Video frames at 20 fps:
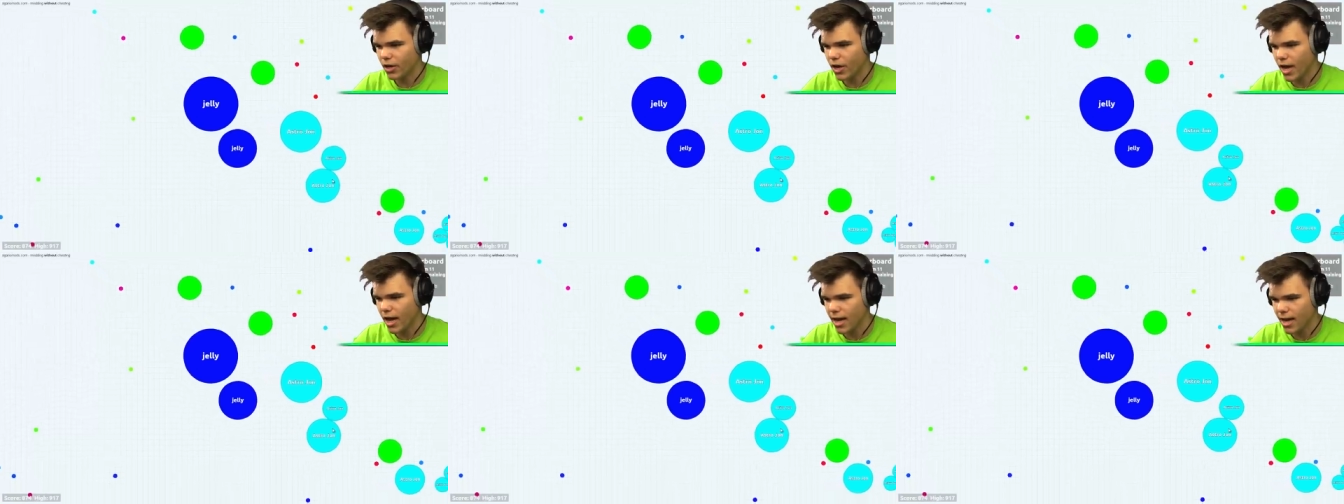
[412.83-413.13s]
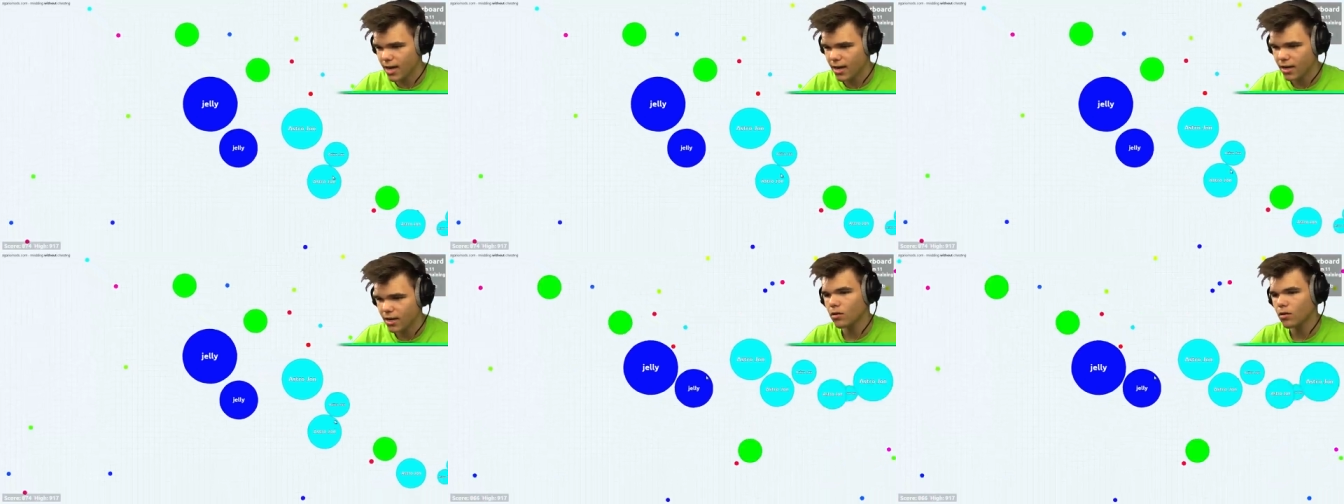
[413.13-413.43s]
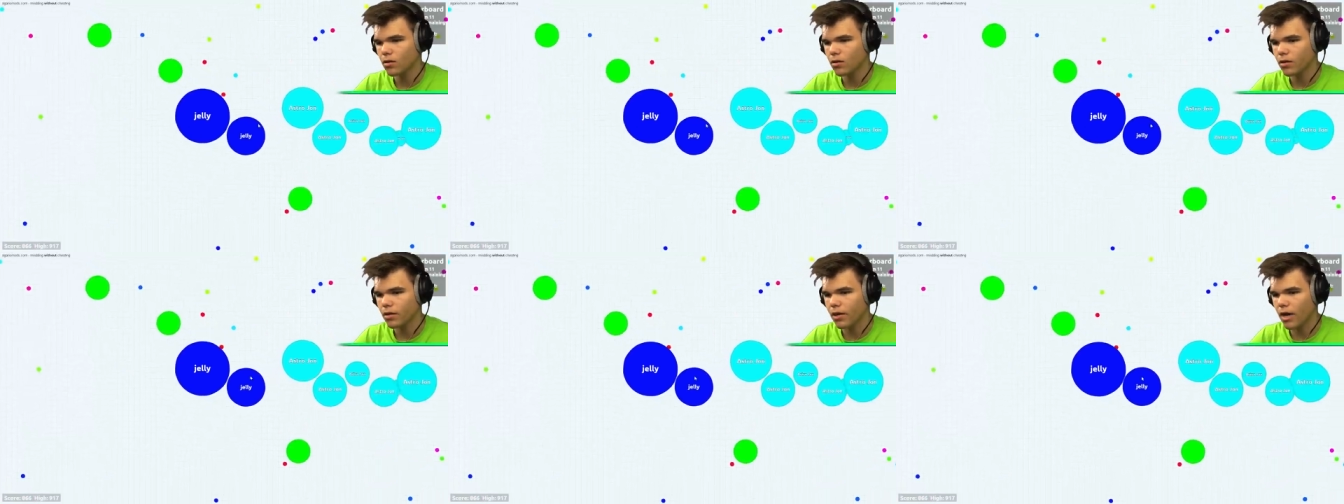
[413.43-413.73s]
right?
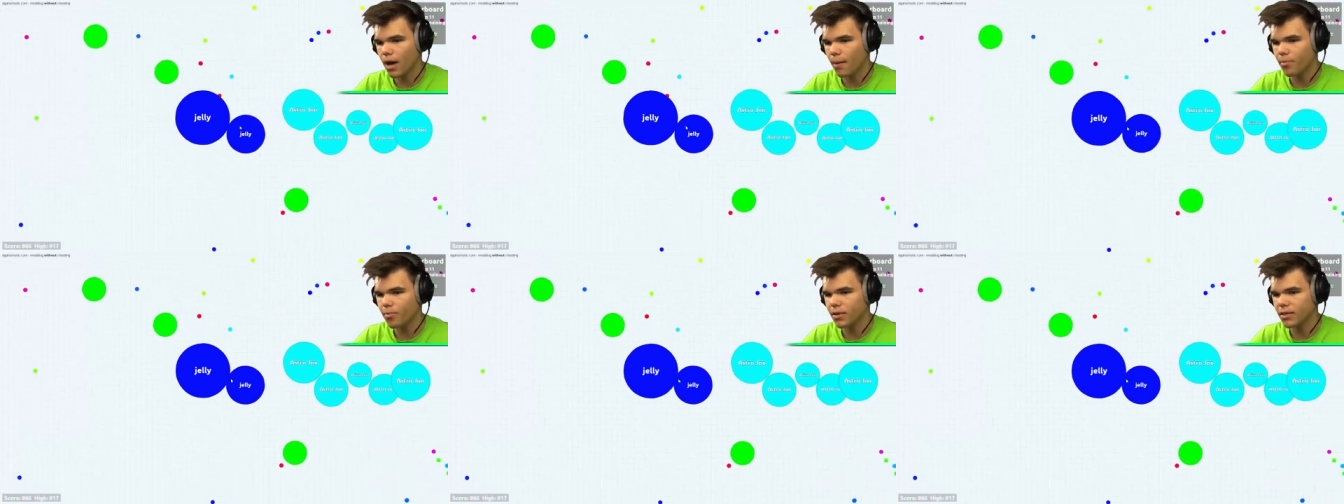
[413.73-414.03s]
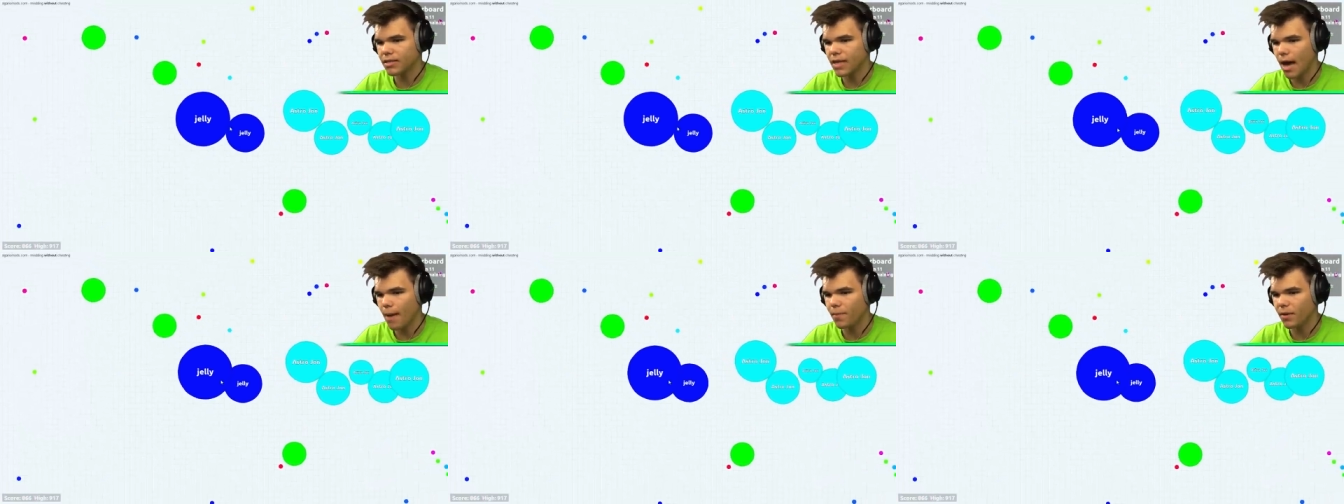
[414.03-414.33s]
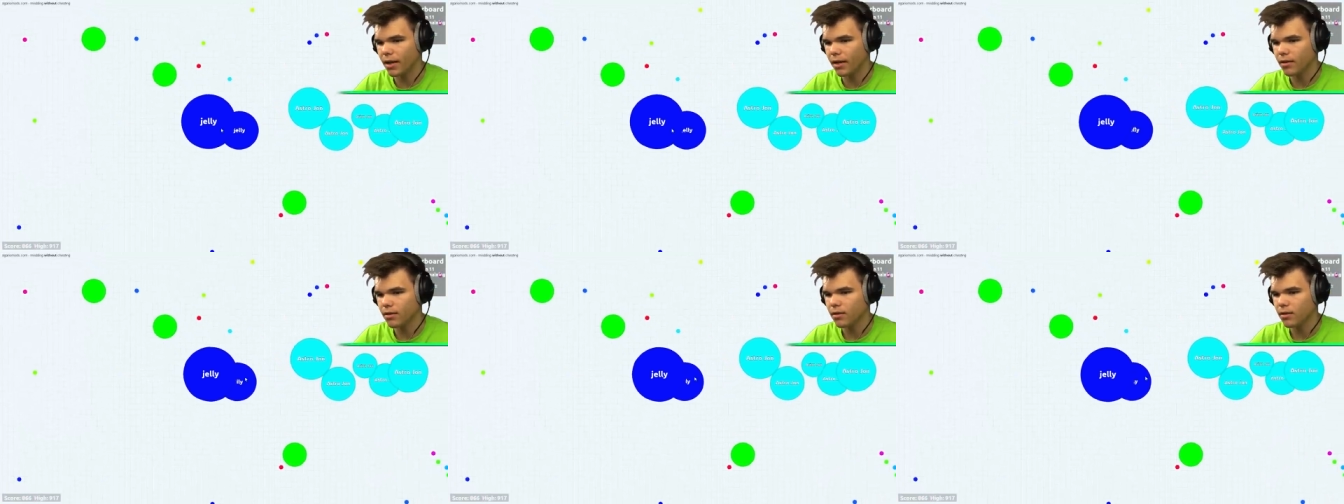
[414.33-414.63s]
Yep, it's
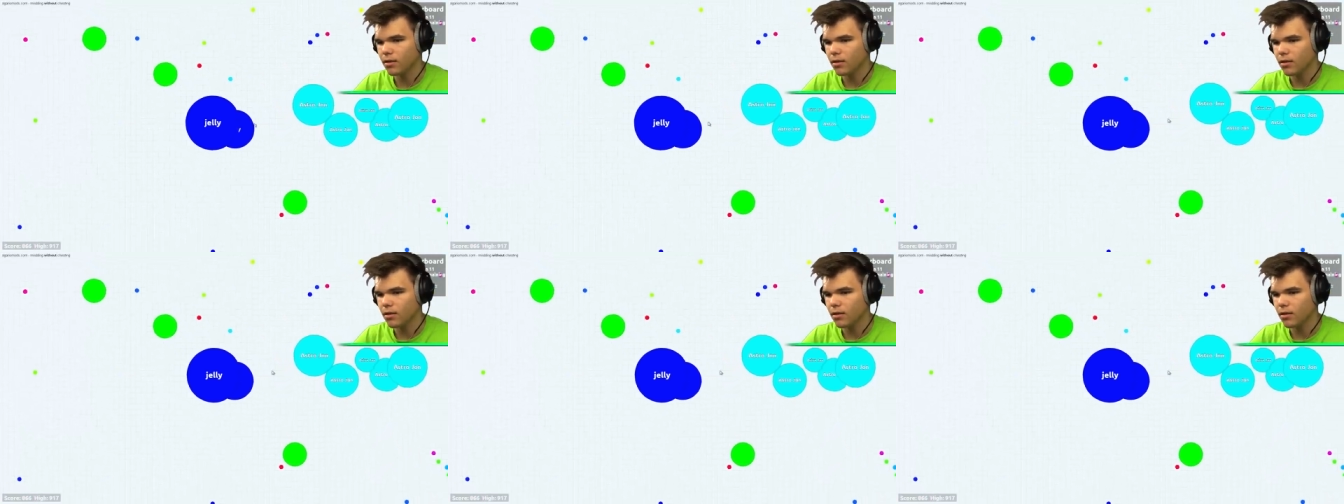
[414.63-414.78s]
happening.